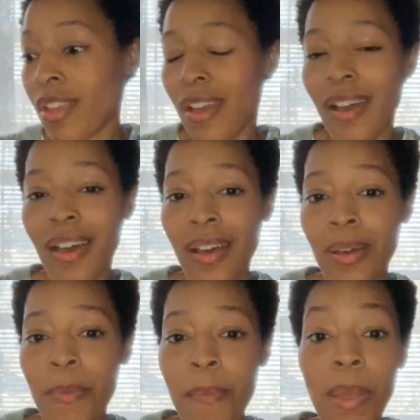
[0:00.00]

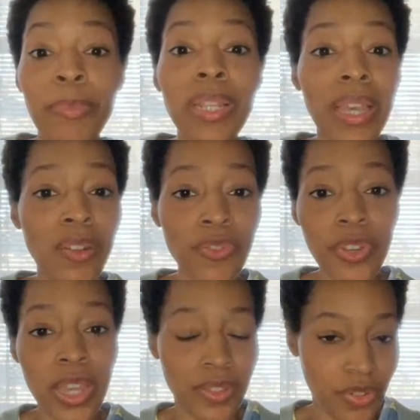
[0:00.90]
My plan for
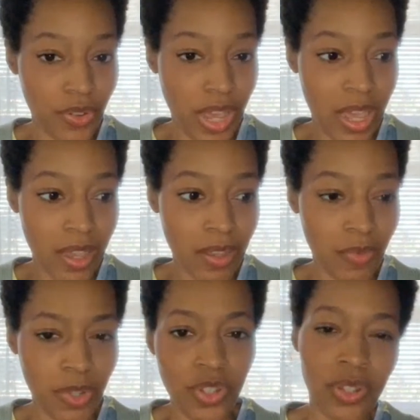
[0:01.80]
yesterday,
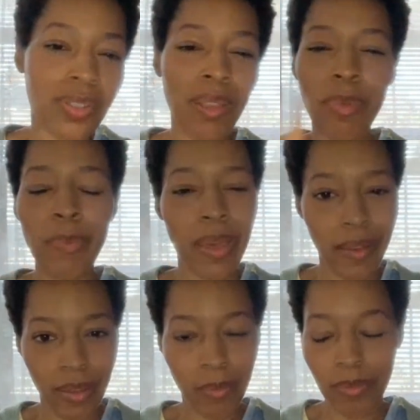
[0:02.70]
which let me
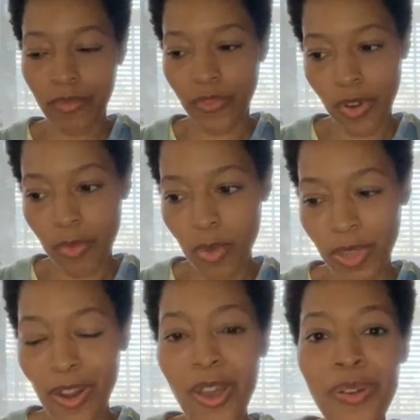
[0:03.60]
back up for a
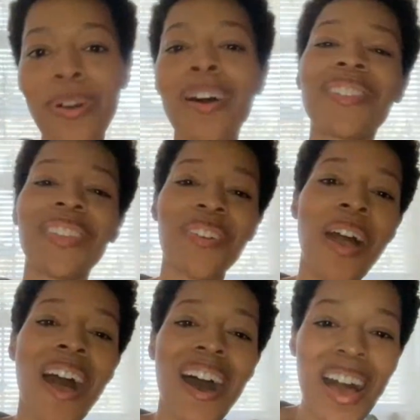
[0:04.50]
moment. Oh, also,
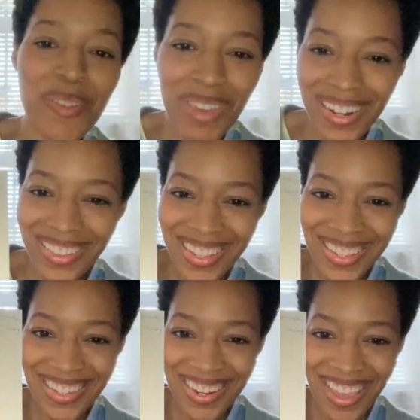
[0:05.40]
I made a
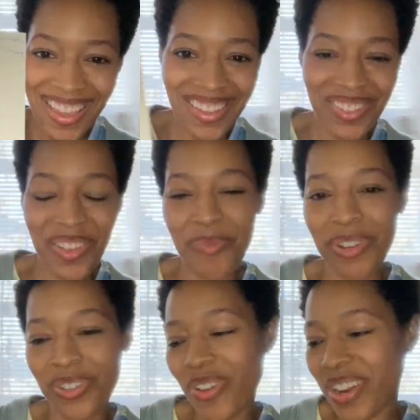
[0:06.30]
list today, so I'm
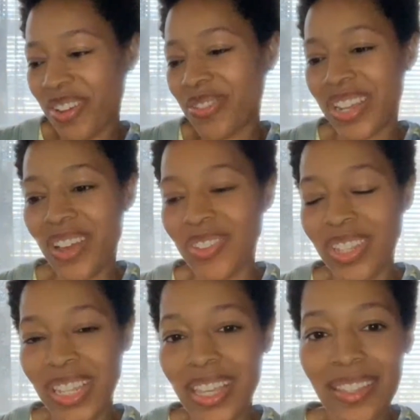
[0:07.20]
going to try to go down the
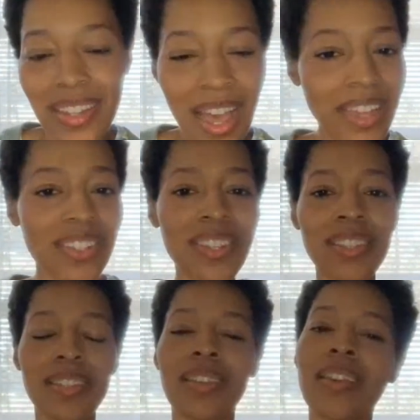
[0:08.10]
list.
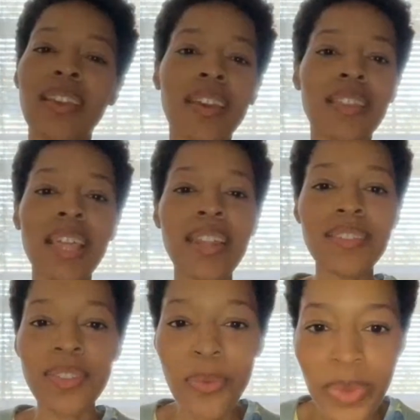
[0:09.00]
That
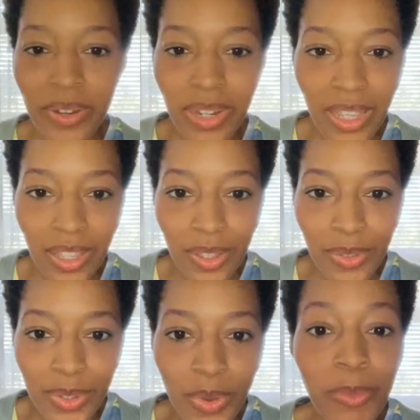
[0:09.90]
is so weird to get
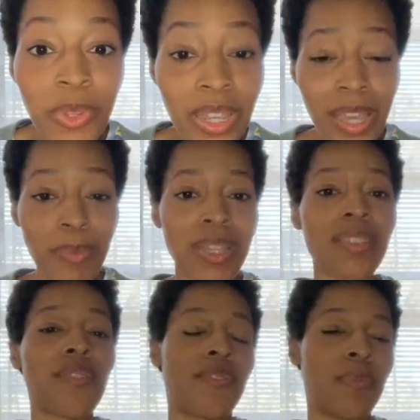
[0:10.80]
used to. I'm looking at
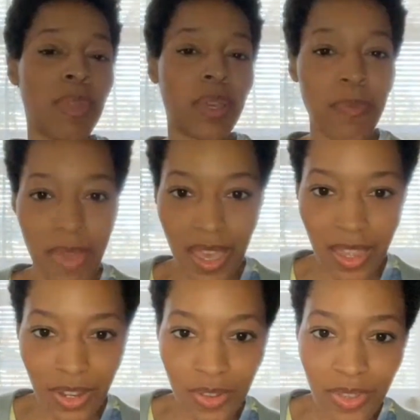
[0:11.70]
myself and I'm like,
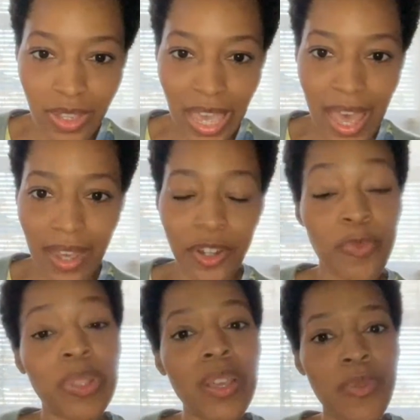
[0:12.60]
man, you look haggard.
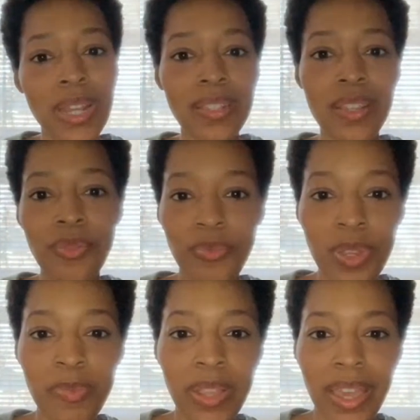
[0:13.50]
But then when I see the
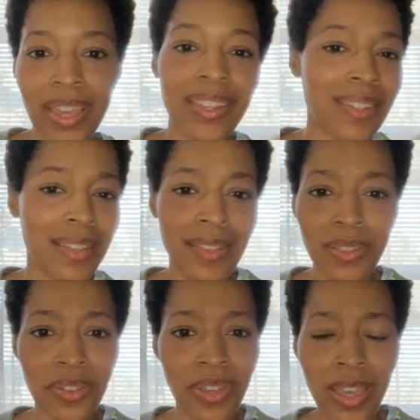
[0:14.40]
replay, it doesn't
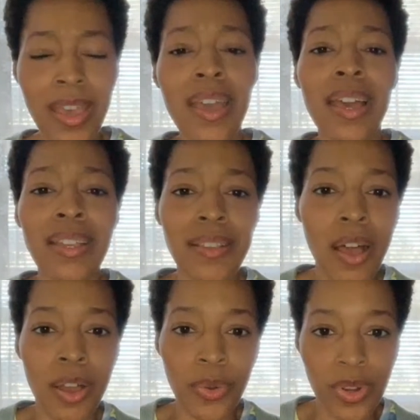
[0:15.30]
look as
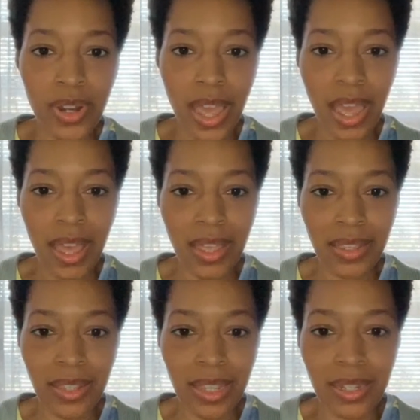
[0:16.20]
awkward
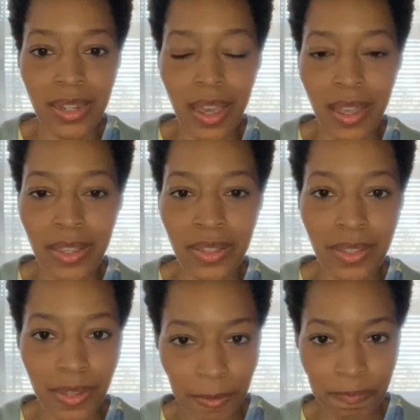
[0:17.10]
as it
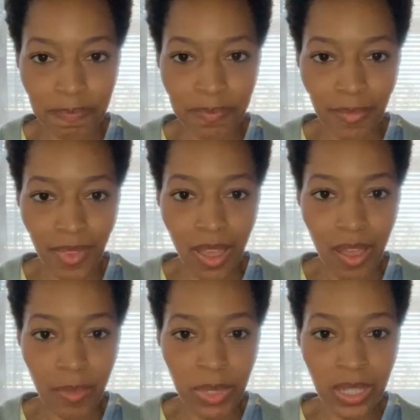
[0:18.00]
does
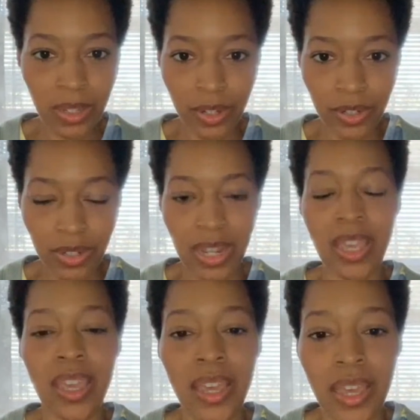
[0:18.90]
here.
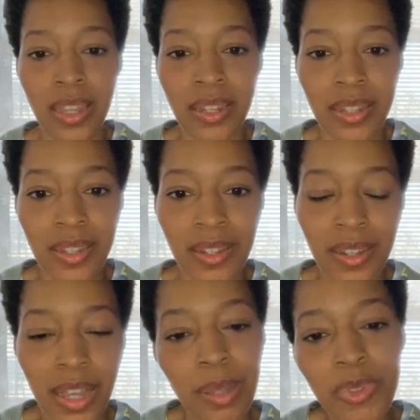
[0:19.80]
And
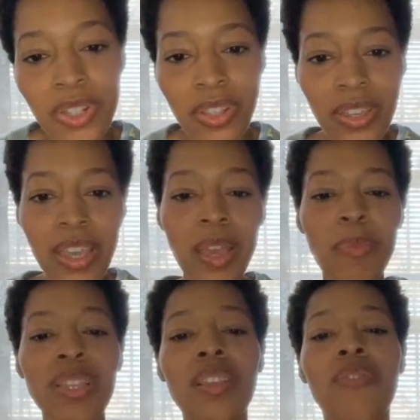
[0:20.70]
I'm just looking at
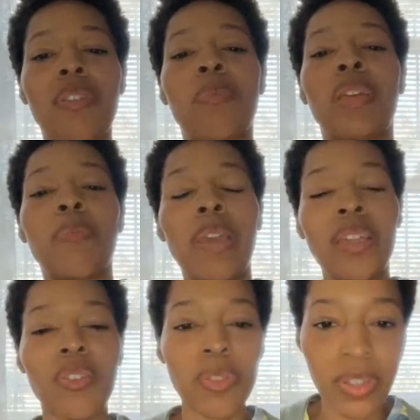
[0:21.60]
myself and I'm like, man,
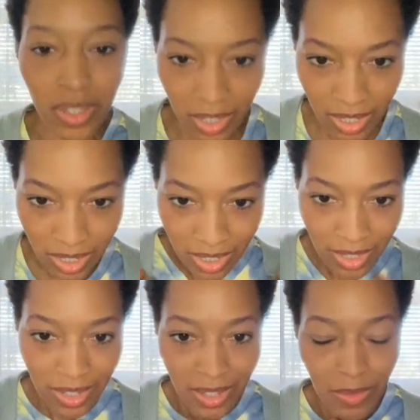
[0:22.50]
you look.
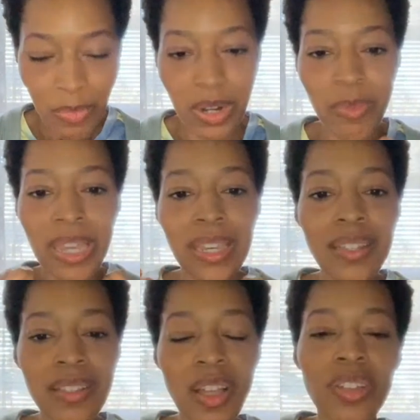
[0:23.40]
But I'm like,
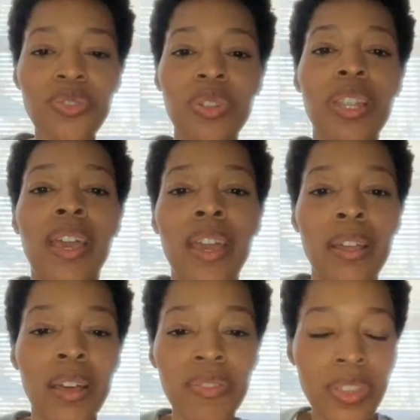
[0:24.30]
it's laundry day.
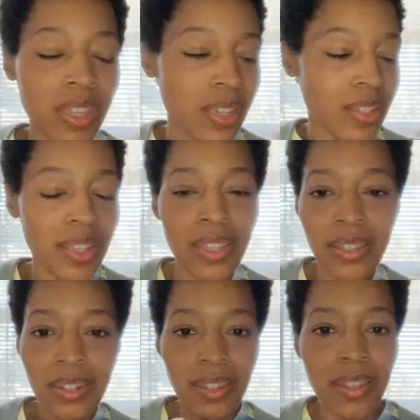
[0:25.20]
Everything is like
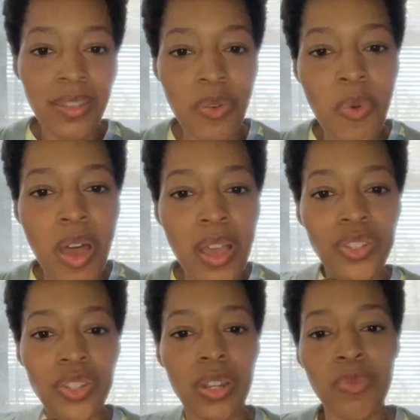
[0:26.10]
in the
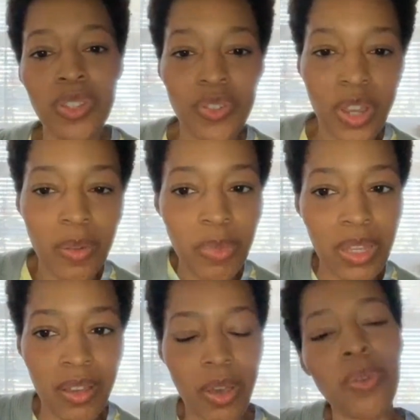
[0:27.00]
wash, and I'm just trying to be
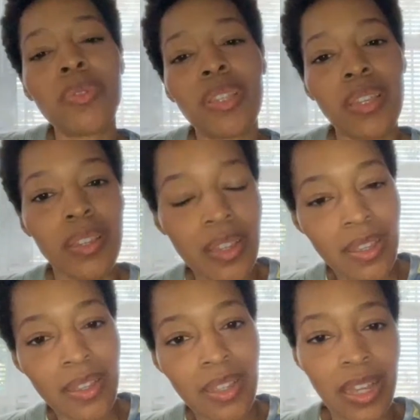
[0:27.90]
cozy.
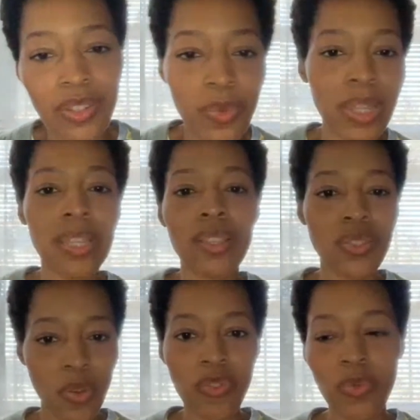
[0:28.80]
I just want to get this
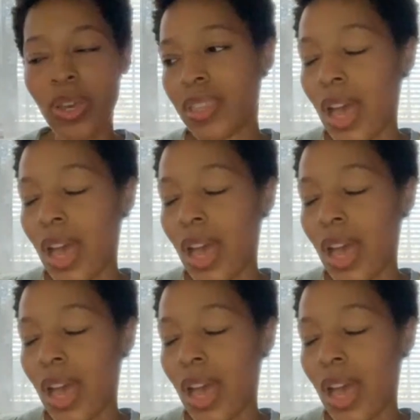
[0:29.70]
over with.